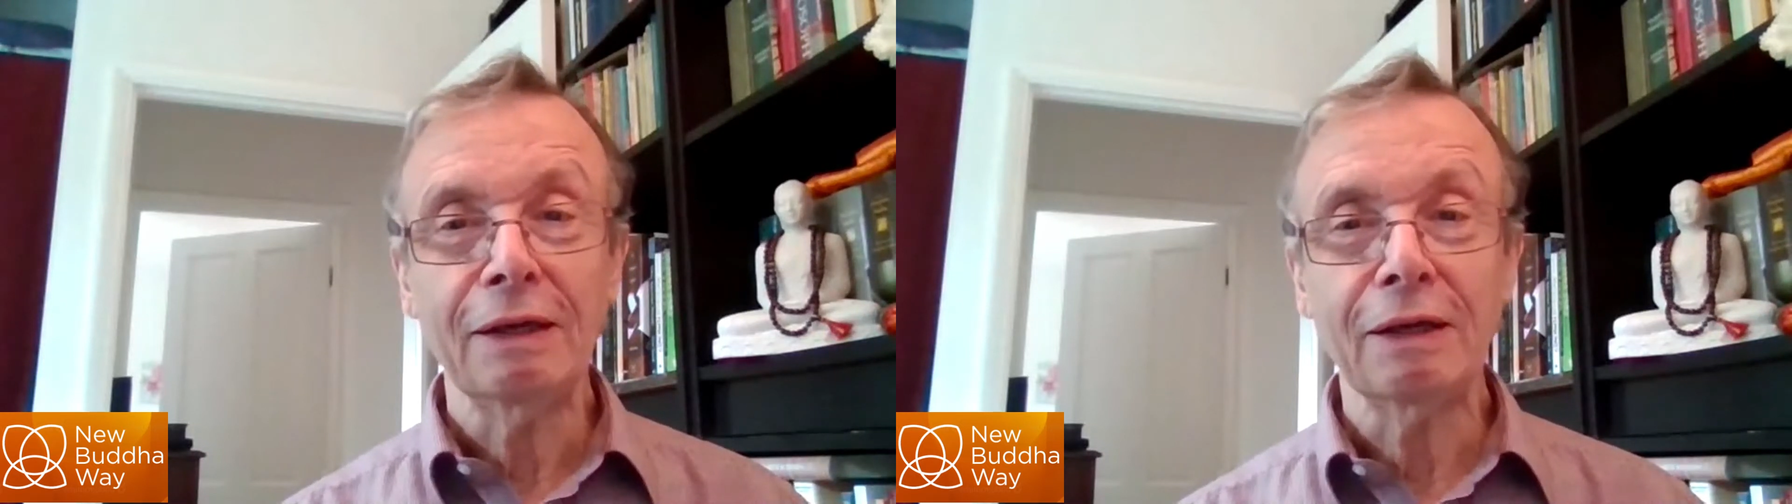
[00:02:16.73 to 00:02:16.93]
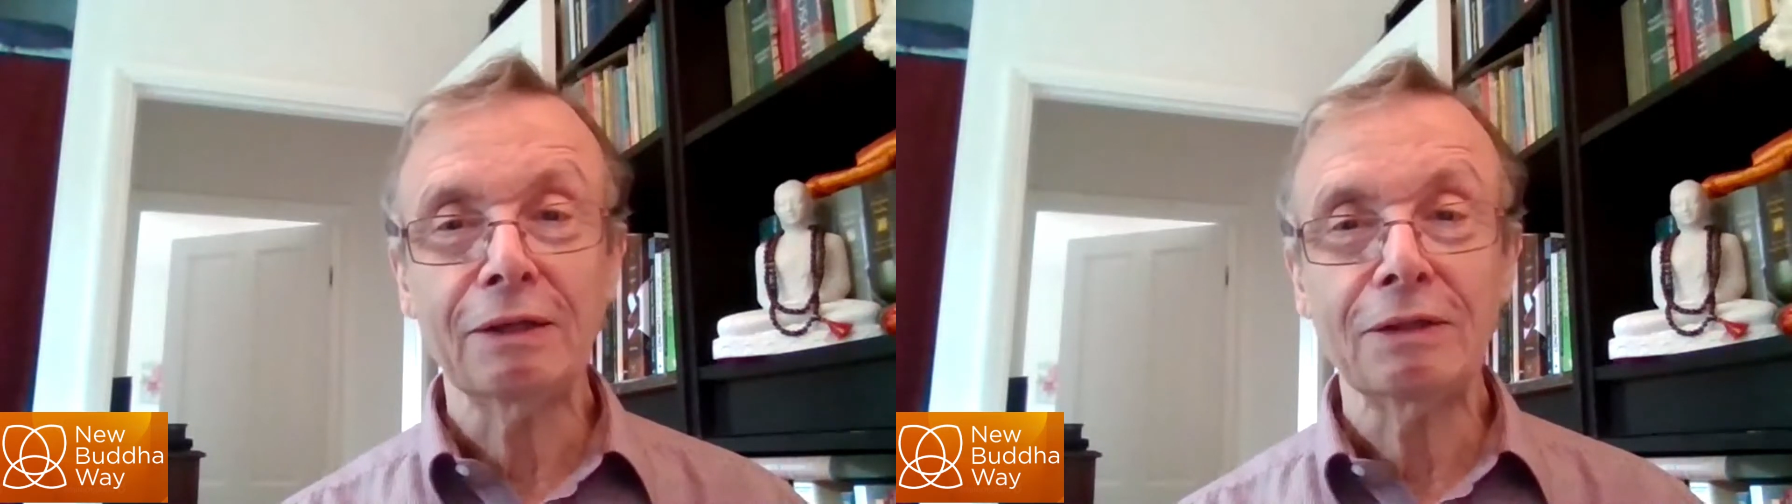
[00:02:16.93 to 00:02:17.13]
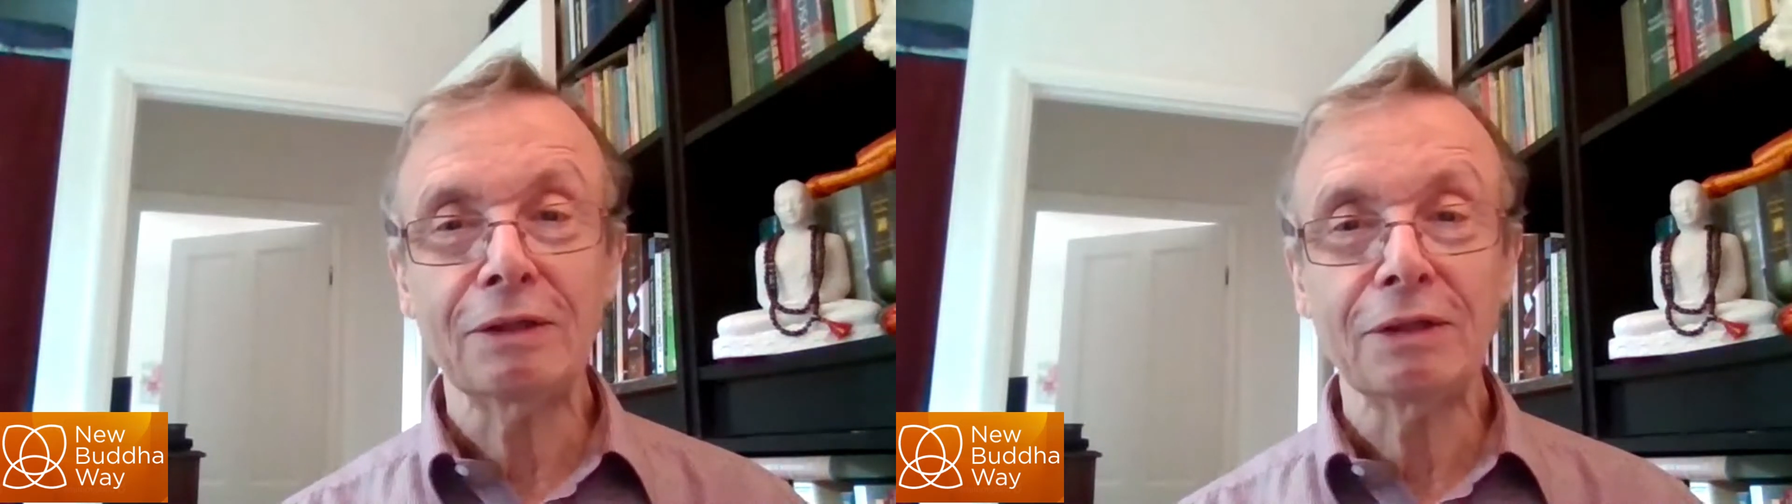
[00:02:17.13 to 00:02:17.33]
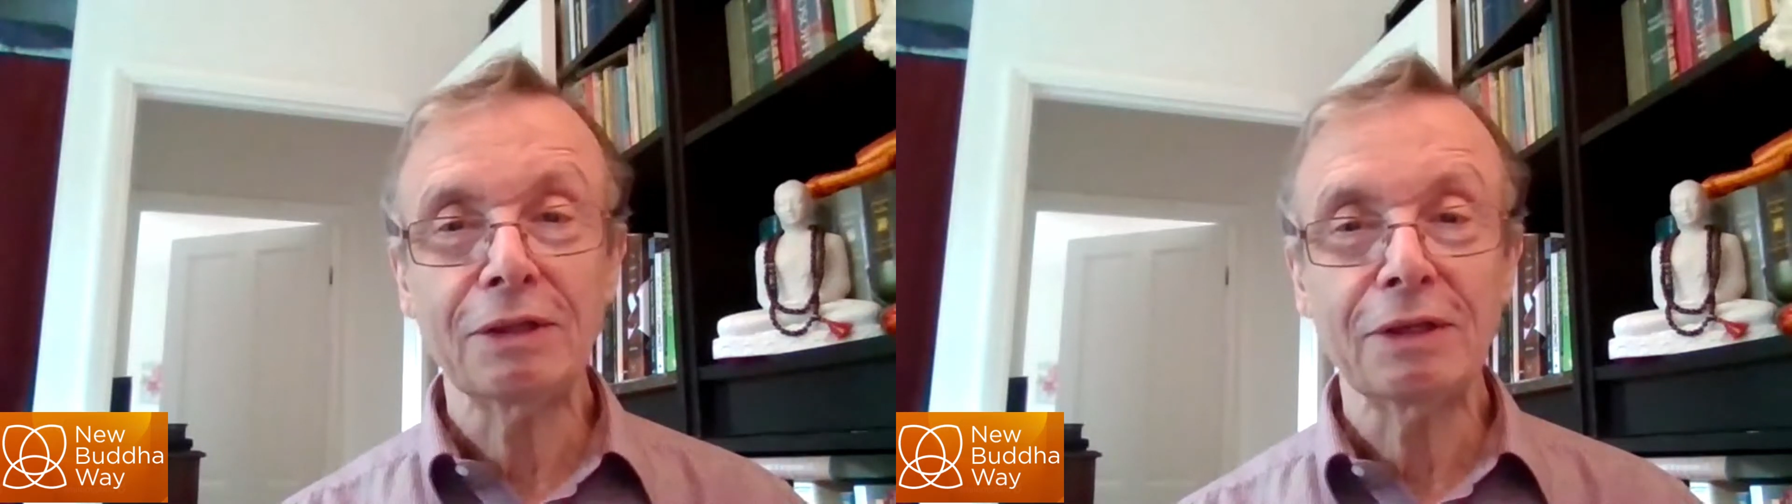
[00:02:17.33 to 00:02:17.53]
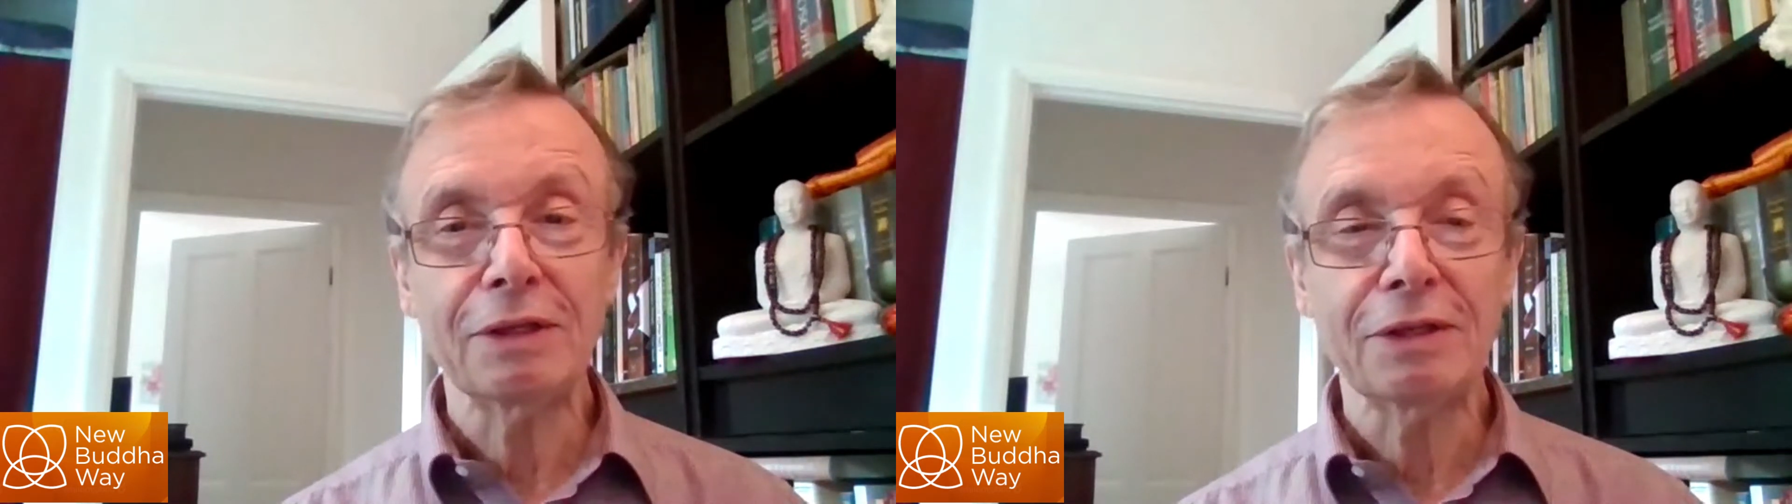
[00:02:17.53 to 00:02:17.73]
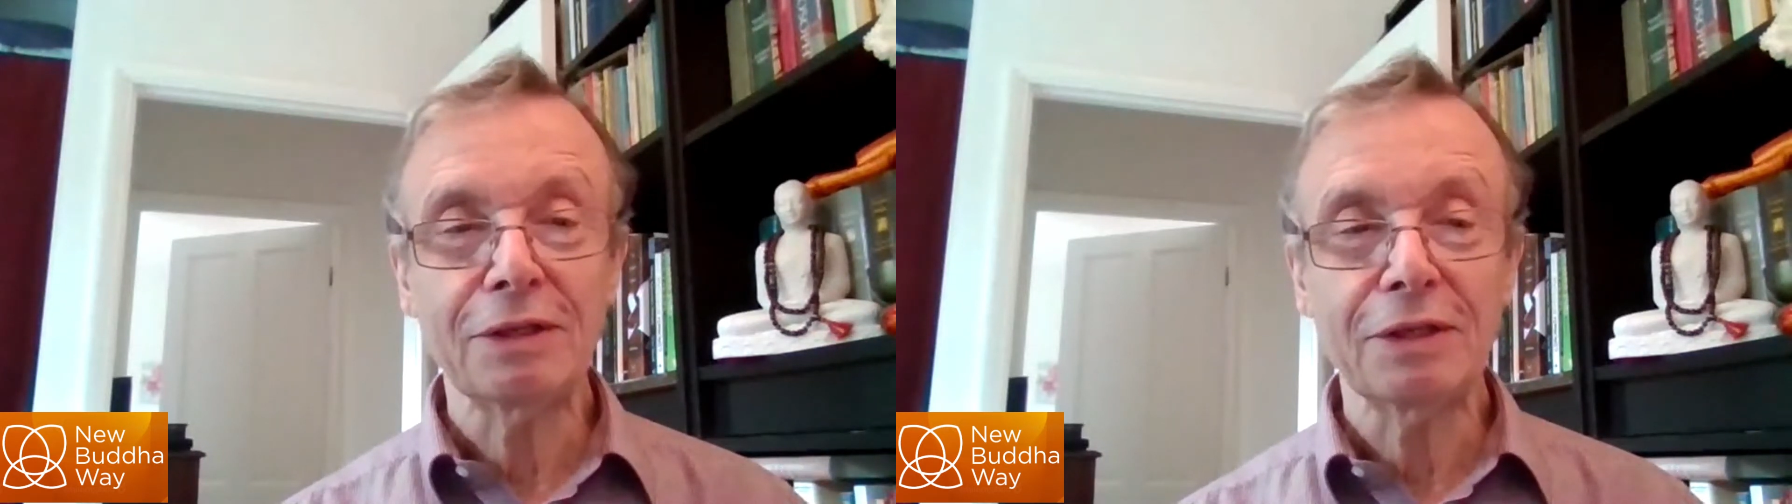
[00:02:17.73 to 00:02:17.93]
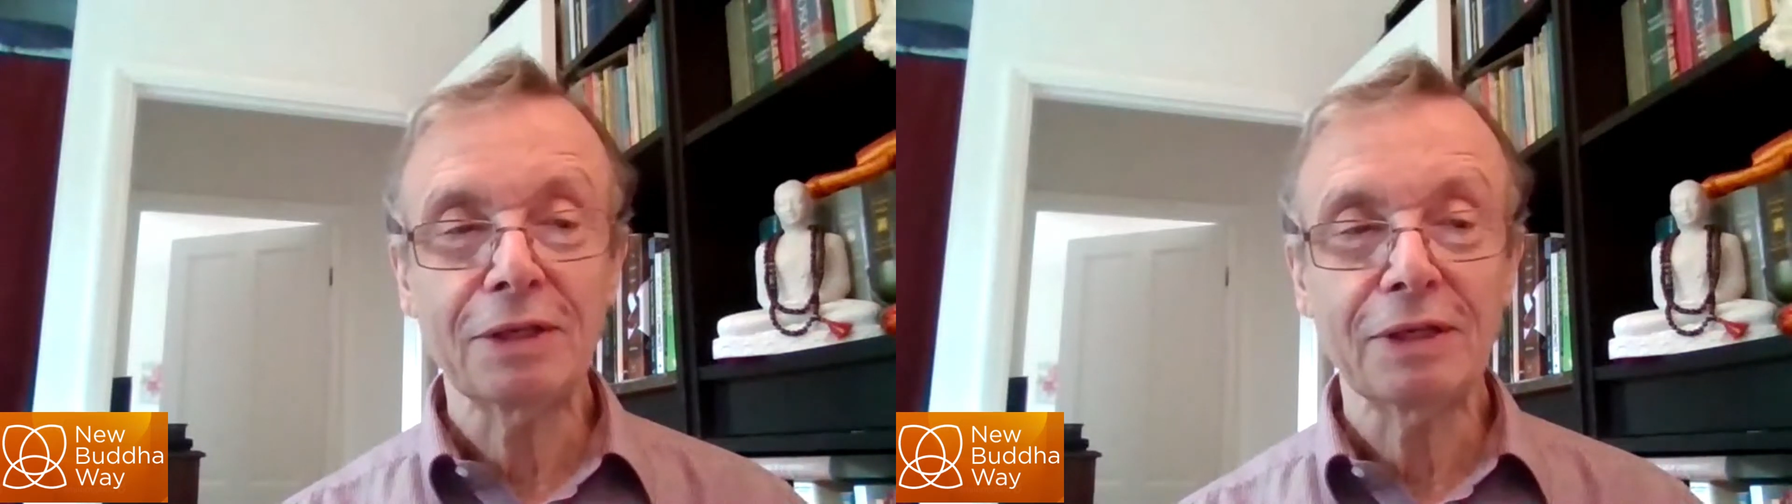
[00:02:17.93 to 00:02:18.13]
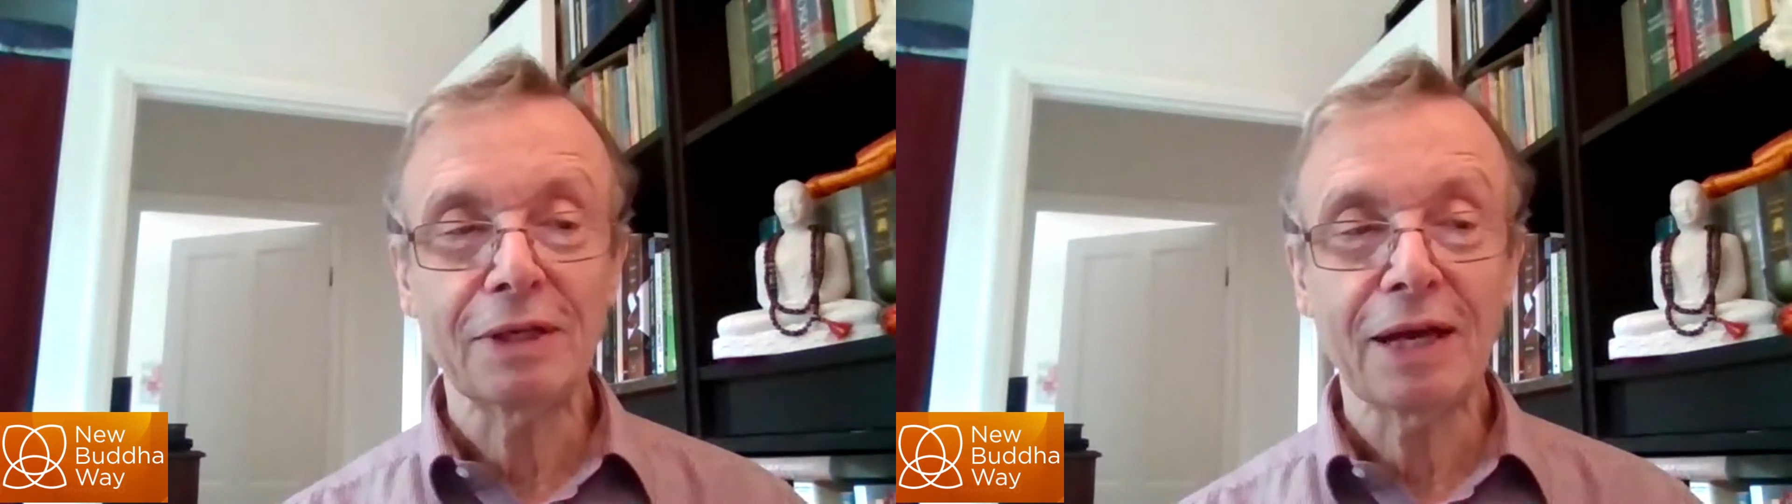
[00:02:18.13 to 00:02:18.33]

at the